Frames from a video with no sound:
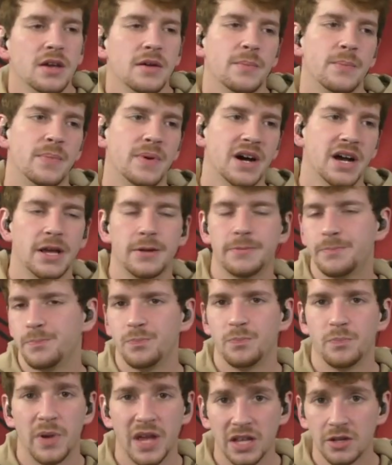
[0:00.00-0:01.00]
But
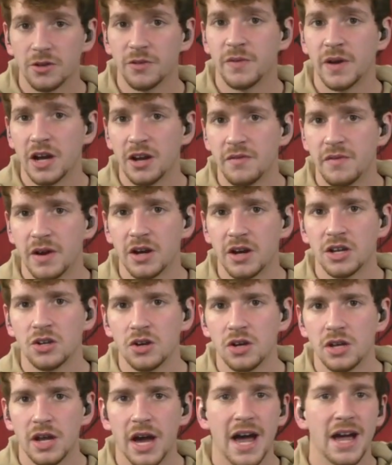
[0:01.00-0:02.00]
Baylor, very, very
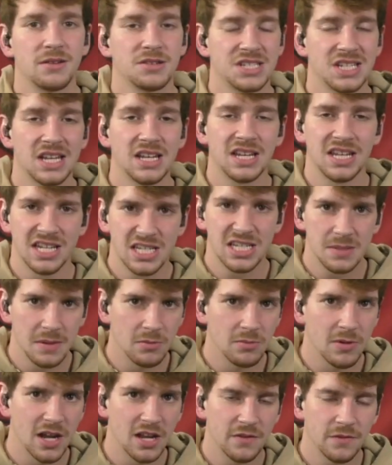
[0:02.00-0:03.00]
good. Iowa State needs to be
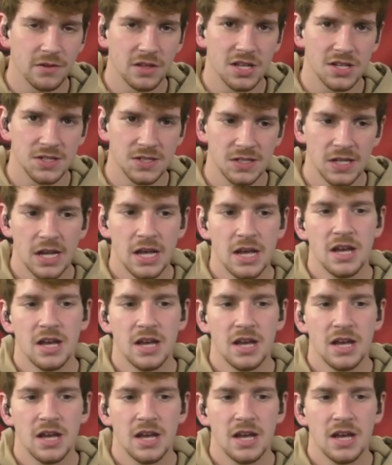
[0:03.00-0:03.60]
ready for this.